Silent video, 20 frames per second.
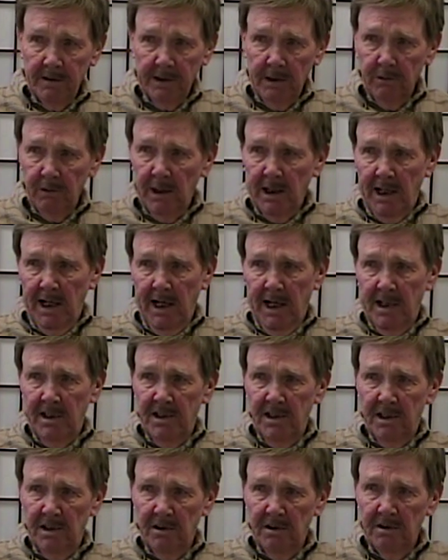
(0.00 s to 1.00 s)
They were at
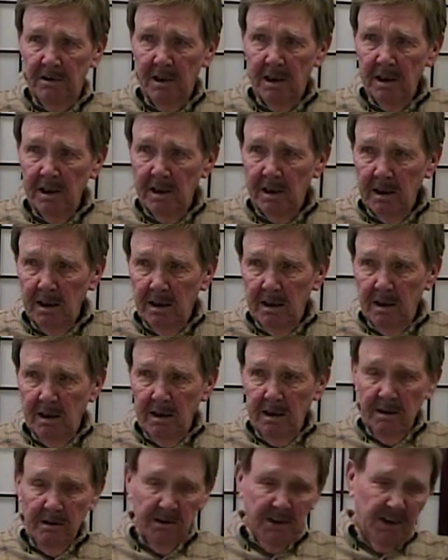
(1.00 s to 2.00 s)
Anzio,
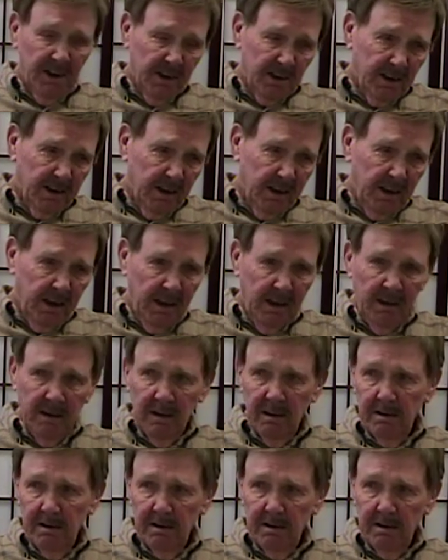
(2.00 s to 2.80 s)
Sicily,